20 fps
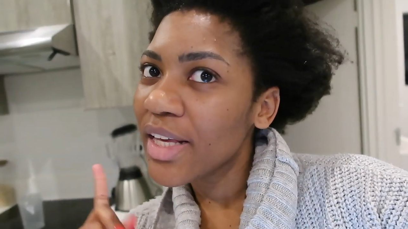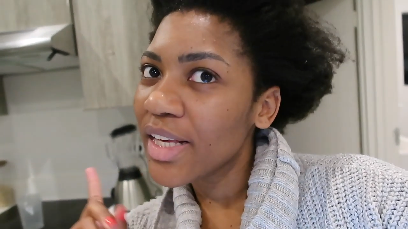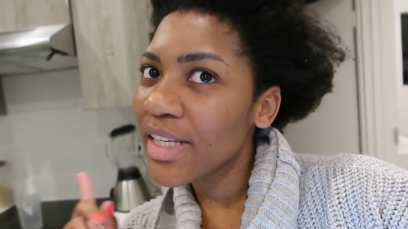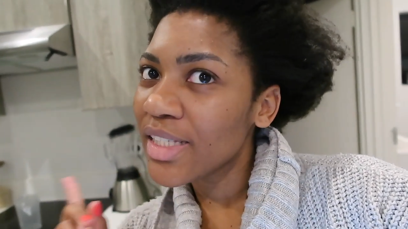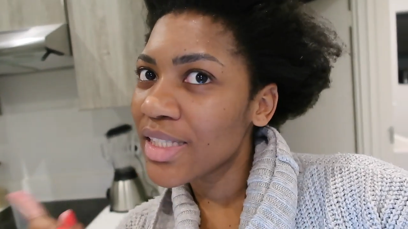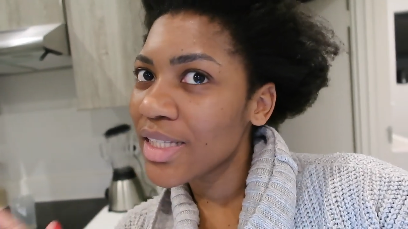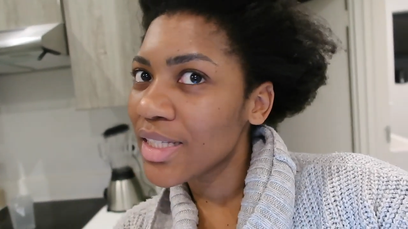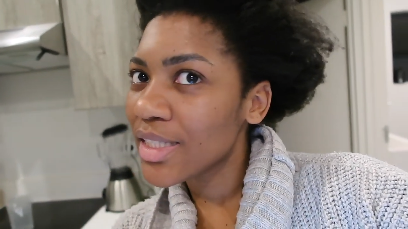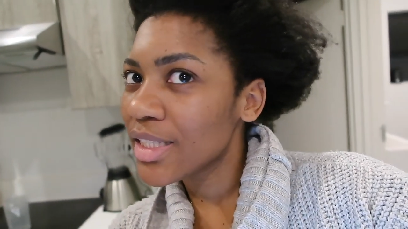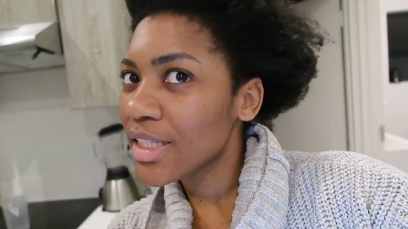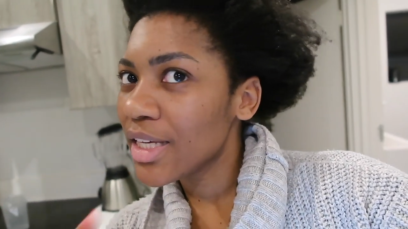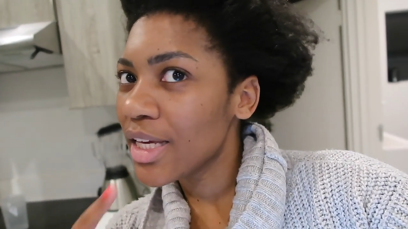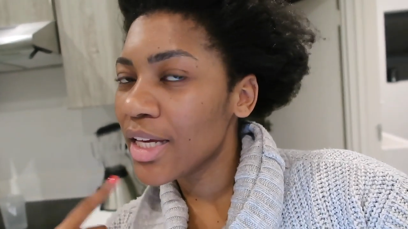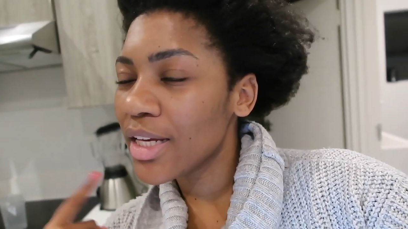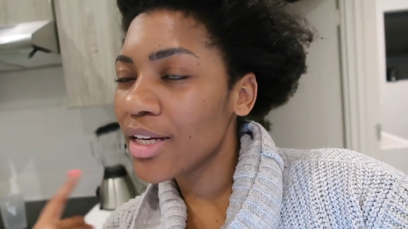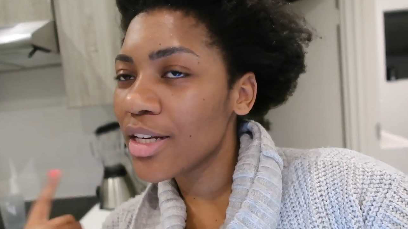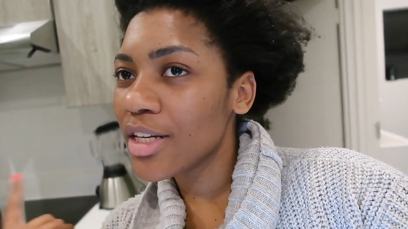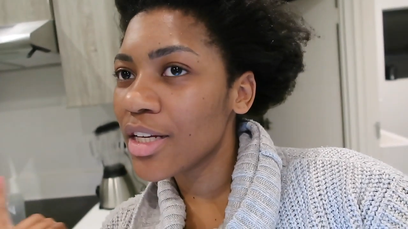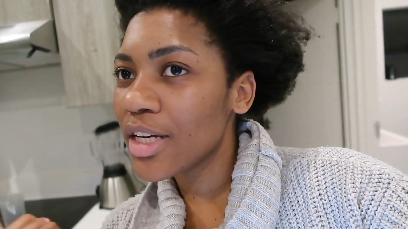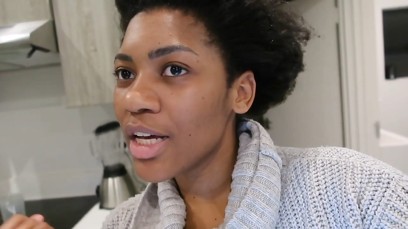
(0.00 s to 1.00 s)
is the
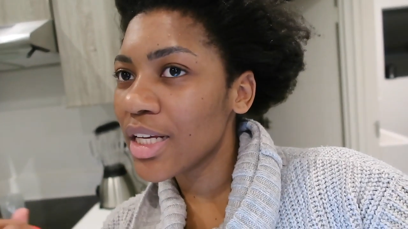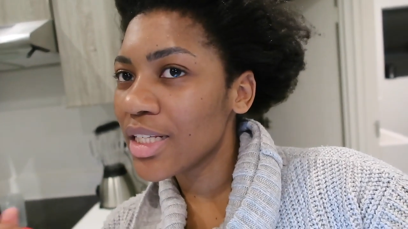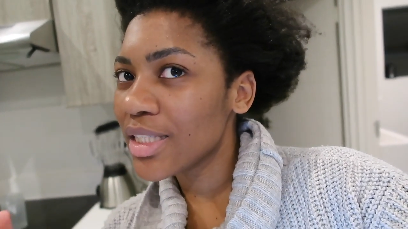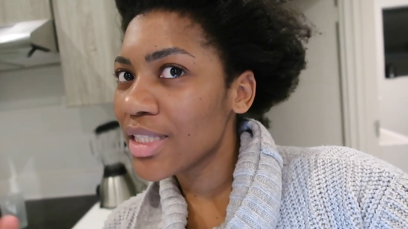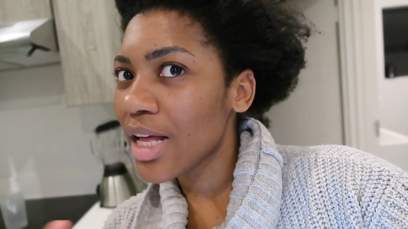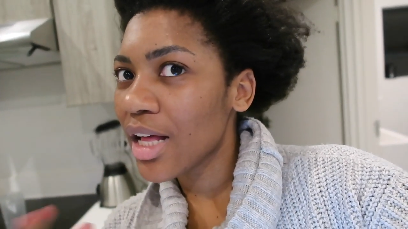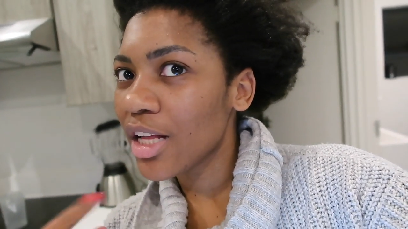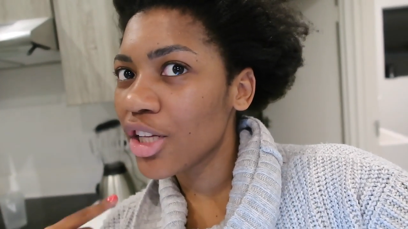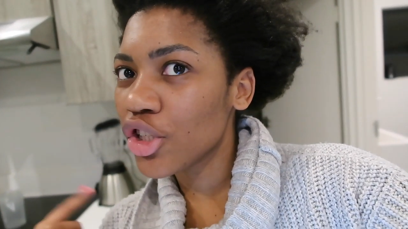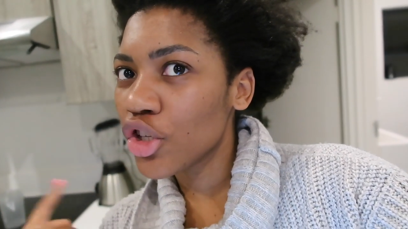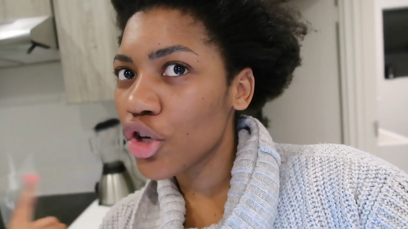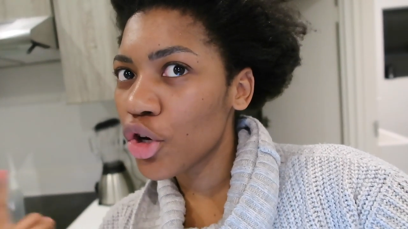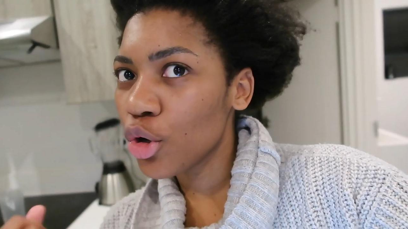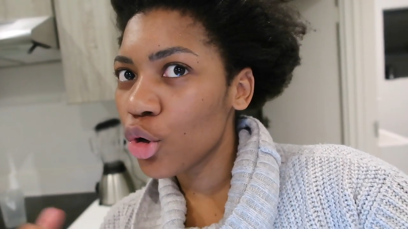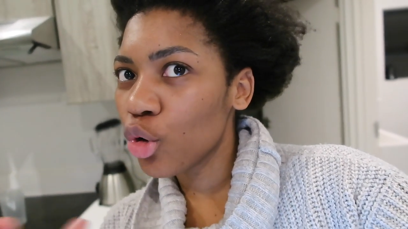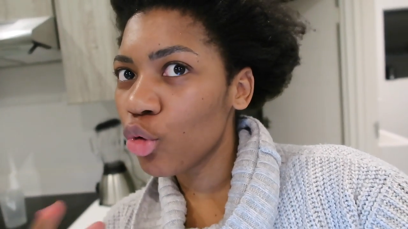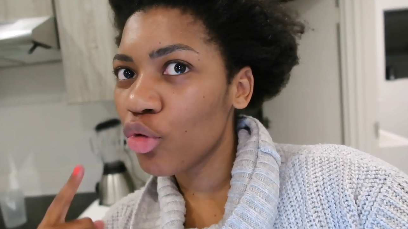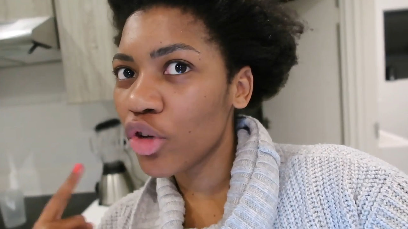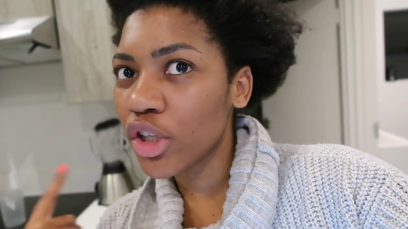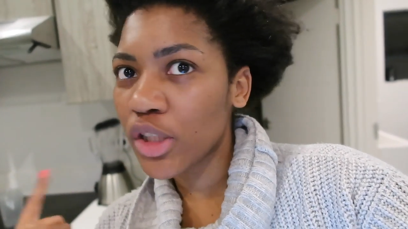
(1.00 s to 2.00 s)
skin cell
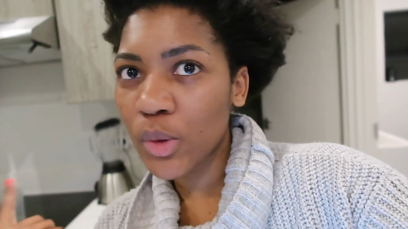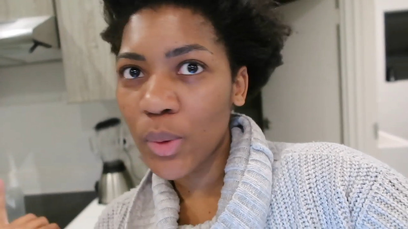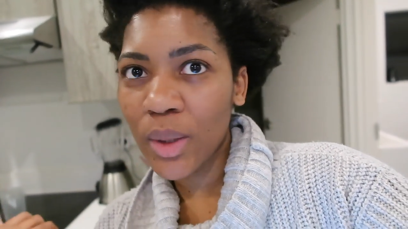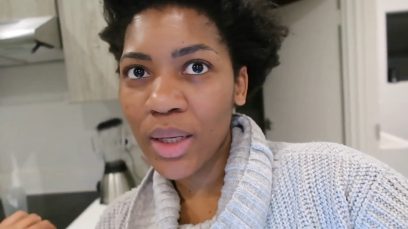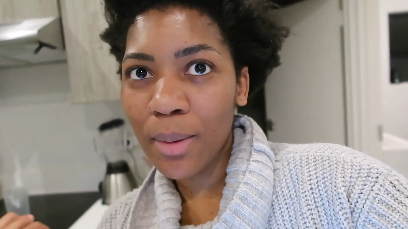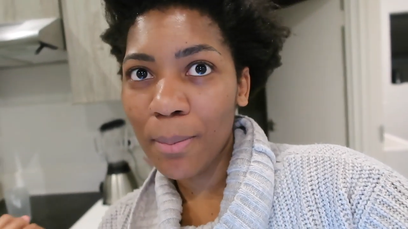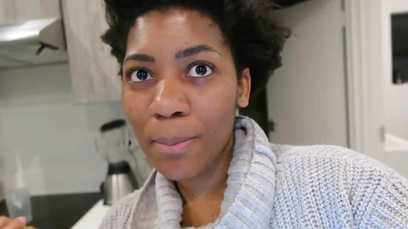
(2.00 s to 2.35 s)
turnover doing